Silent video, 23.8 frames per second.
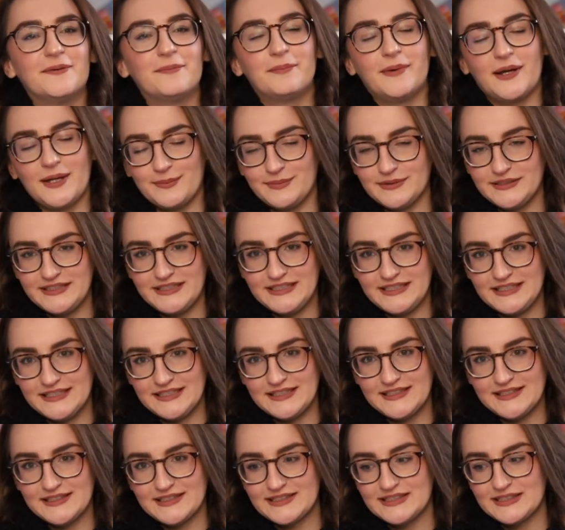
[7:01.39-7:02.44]
my
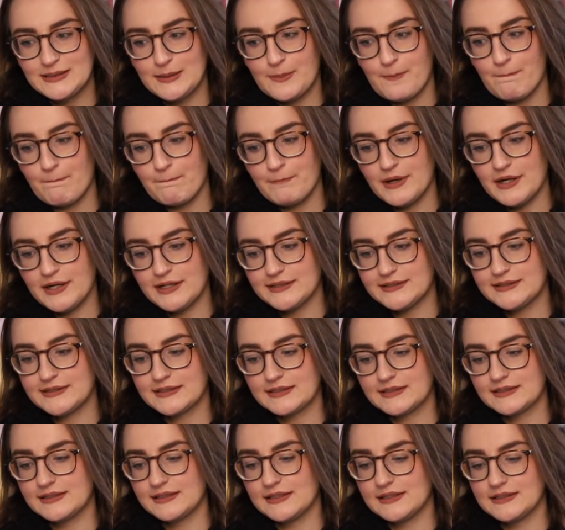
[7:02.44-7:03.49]
Batiste but
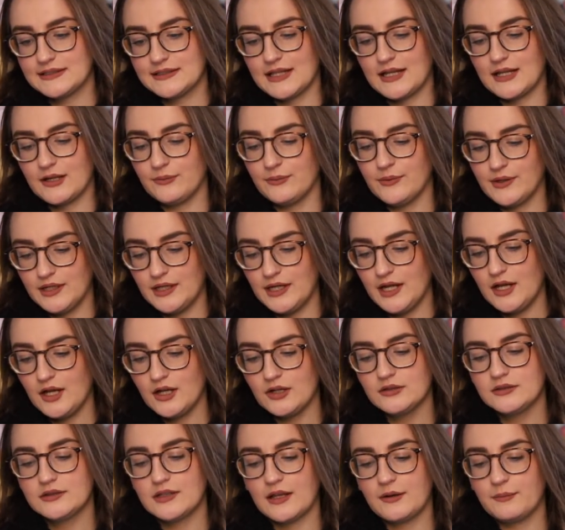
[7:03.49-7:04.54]
since I ran
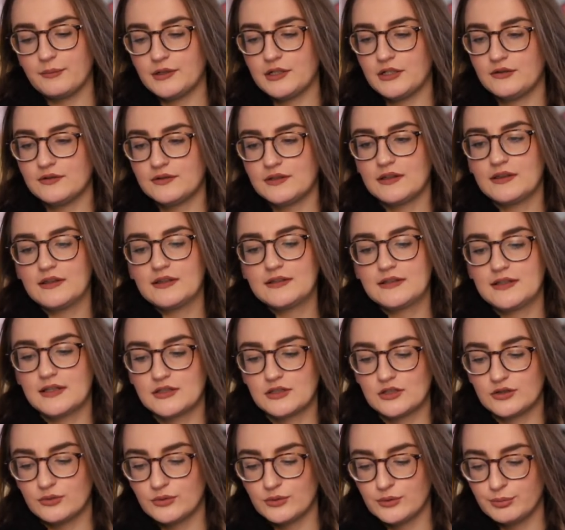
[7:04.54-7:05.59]
out, I've been using this
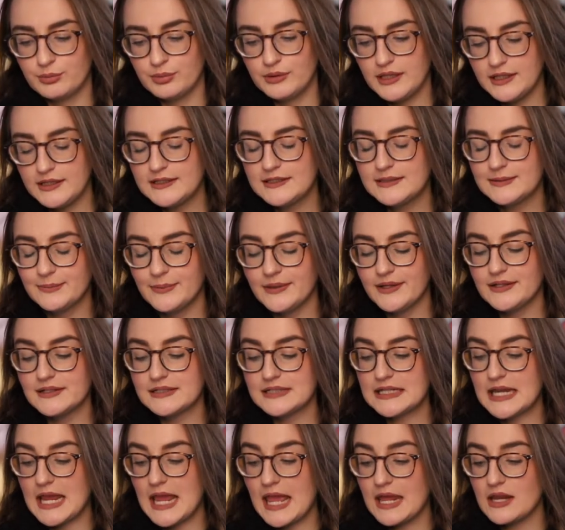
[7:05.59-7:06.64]
as a
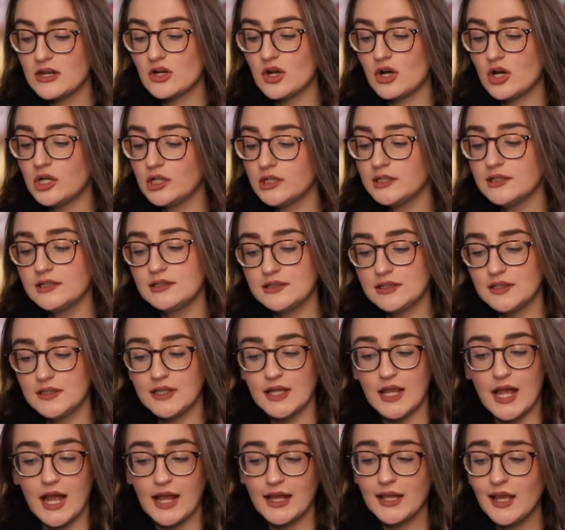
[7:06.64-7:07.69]
replacement, and
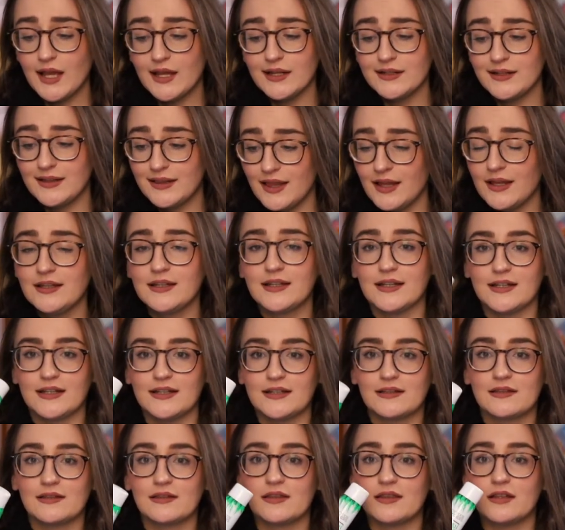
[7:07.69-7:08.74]
honestly, I kind of like it.
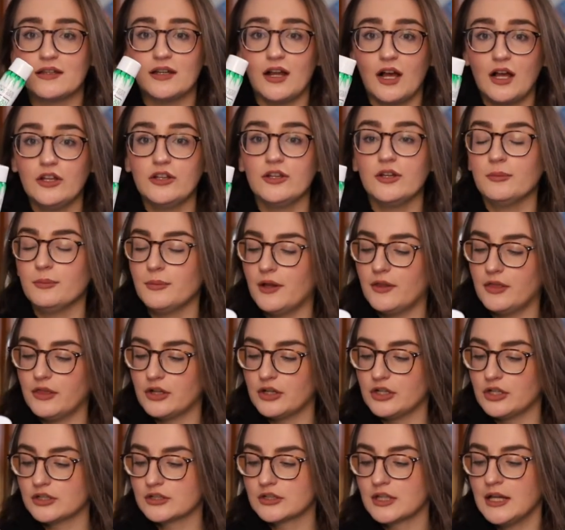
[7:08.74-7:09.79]
It's the Not Your
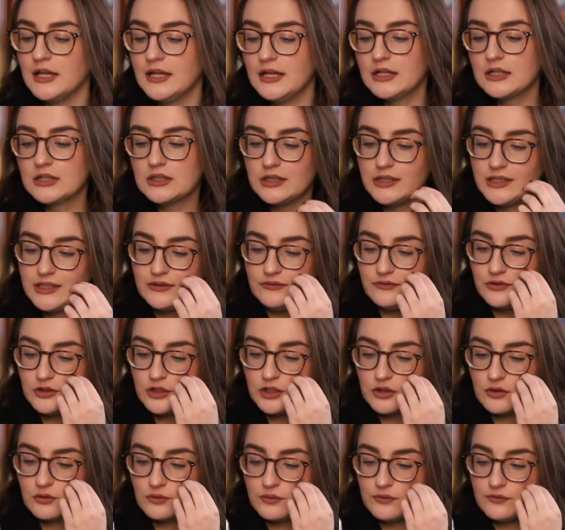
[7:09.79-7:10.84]
Mother's Clean
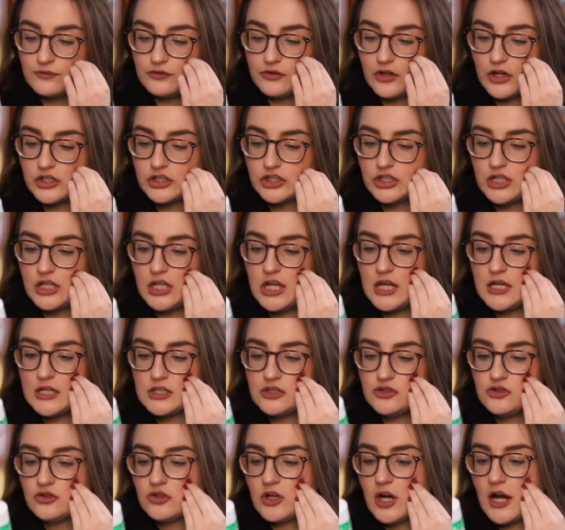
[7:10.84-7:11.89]
Freak Refreshing
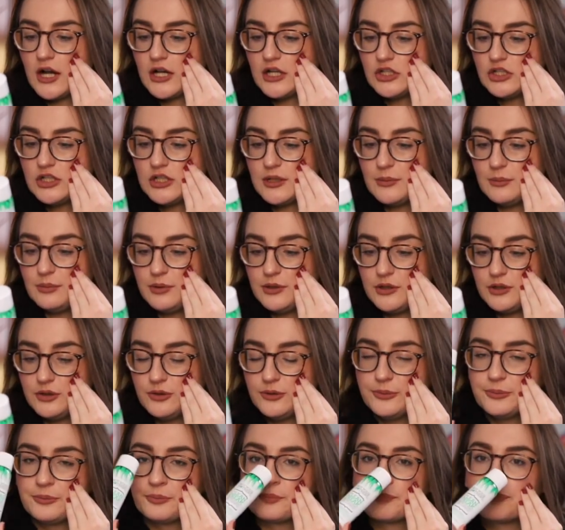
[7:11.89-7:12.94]
Dry
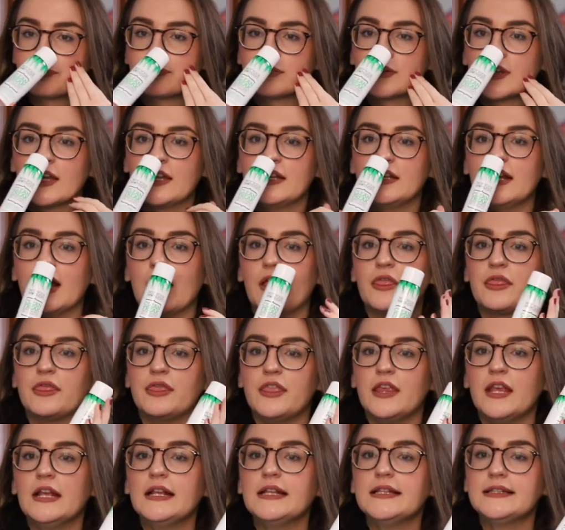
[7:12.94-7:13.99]
Shampoo. Now,
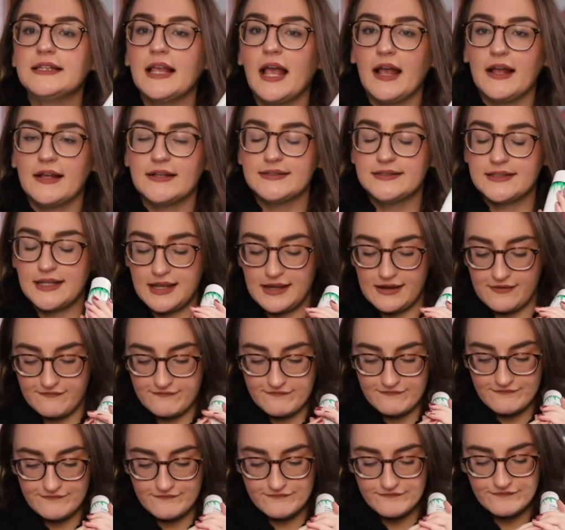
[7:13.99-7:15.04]
this has a
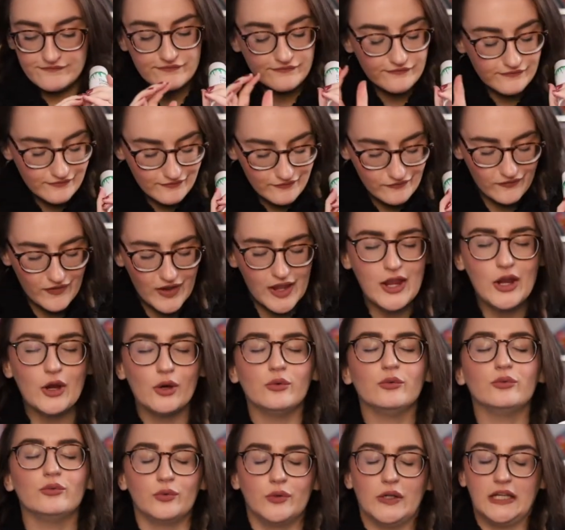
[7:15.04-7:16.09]

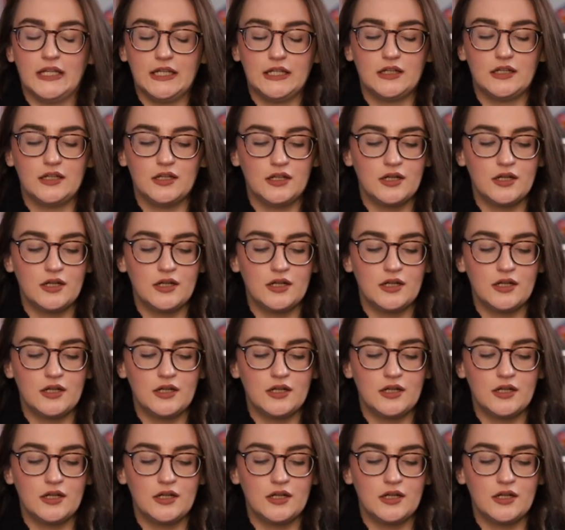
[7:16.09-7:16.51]
very